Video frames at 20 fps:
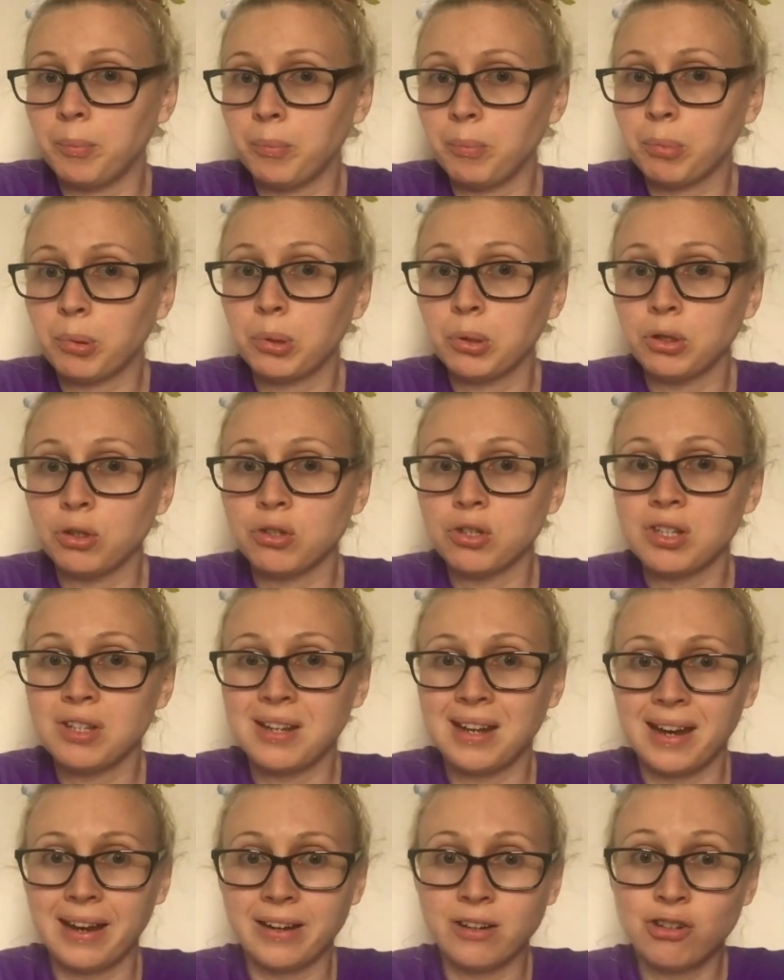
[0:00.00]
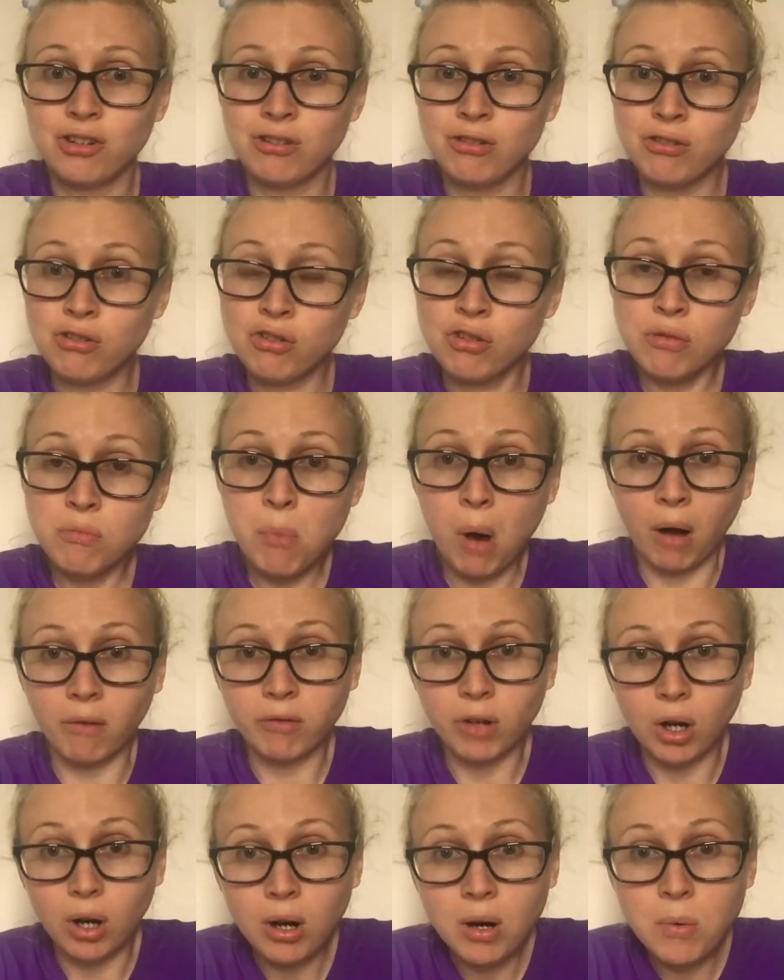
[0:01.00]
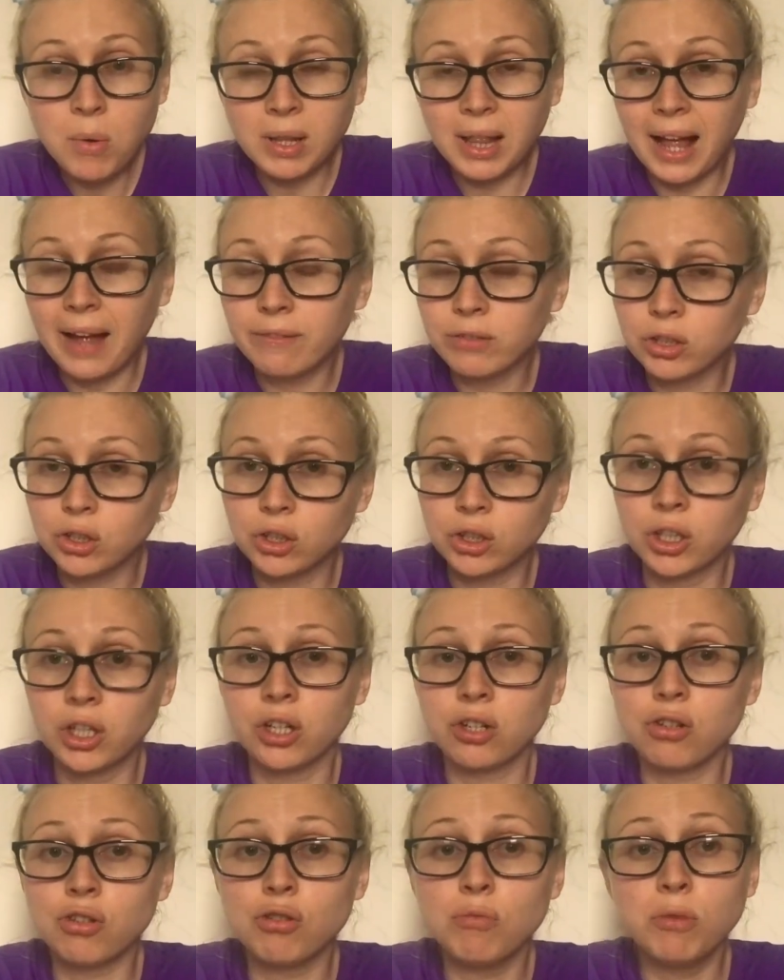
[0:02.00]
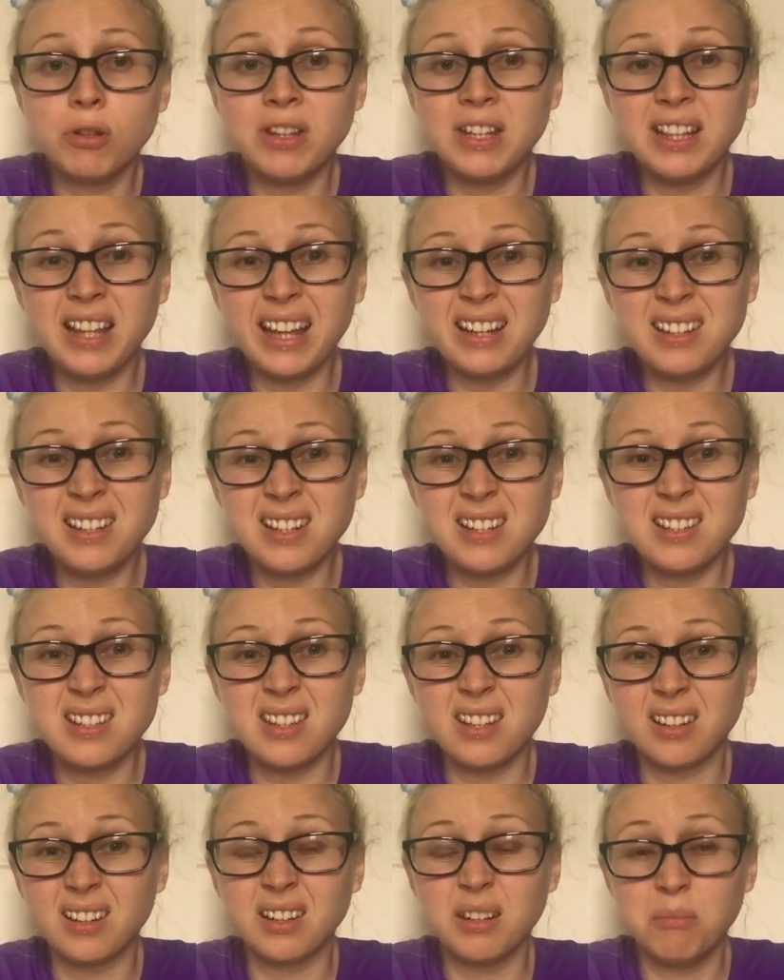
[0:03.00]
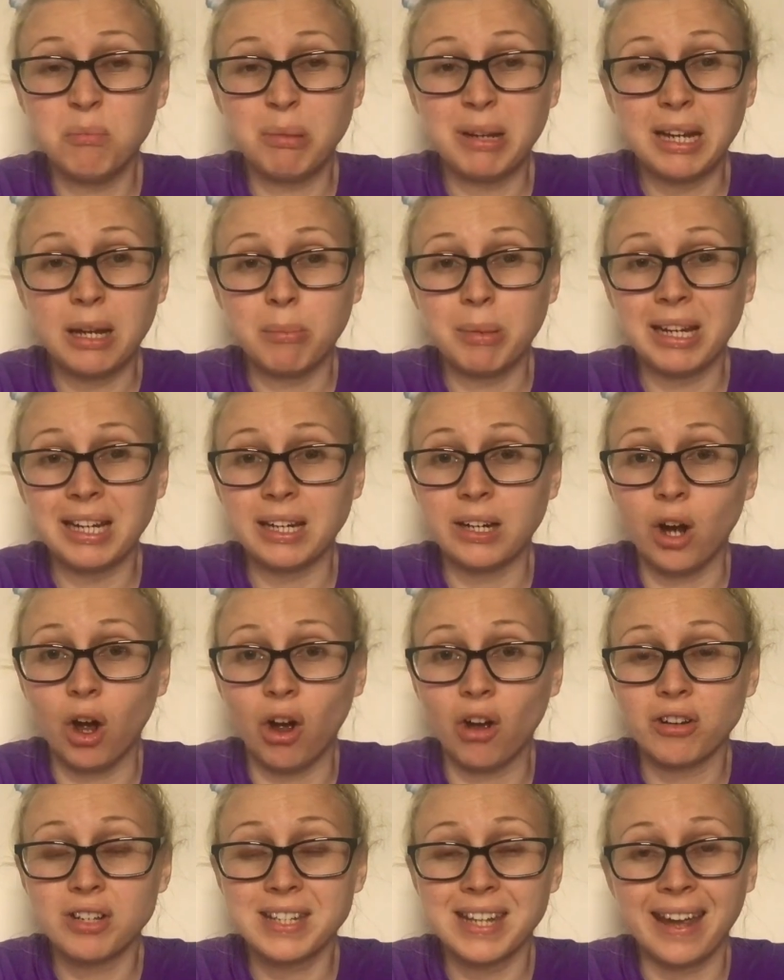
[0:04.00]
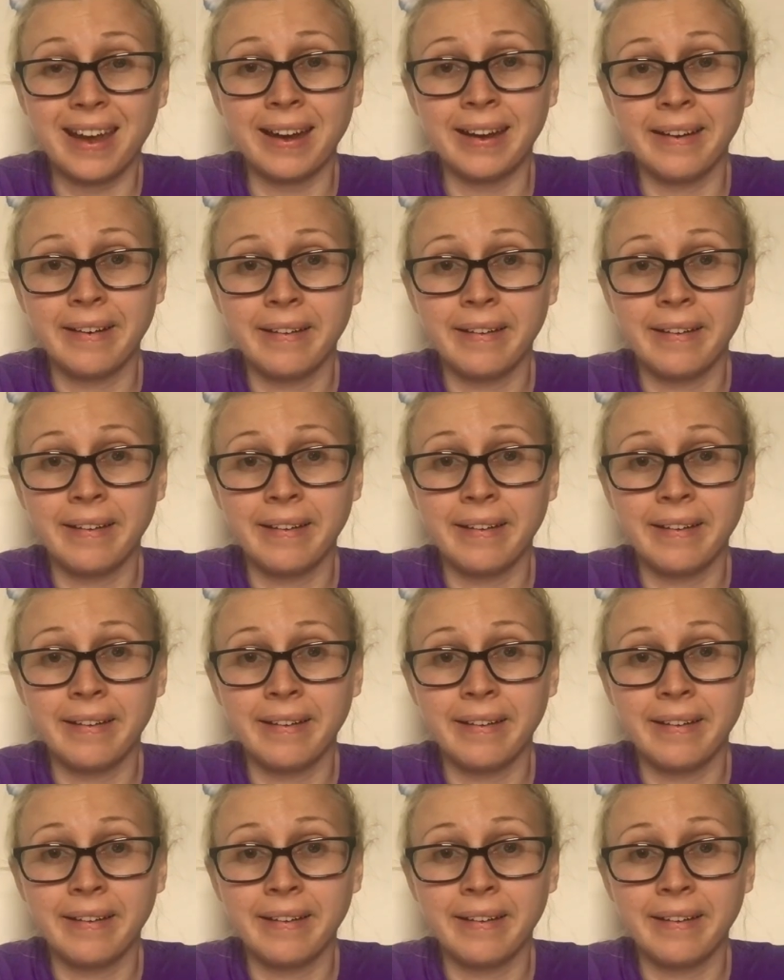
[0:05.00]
pronunciations tomorrow. We'll have a look at some other letters that can be a bit naughty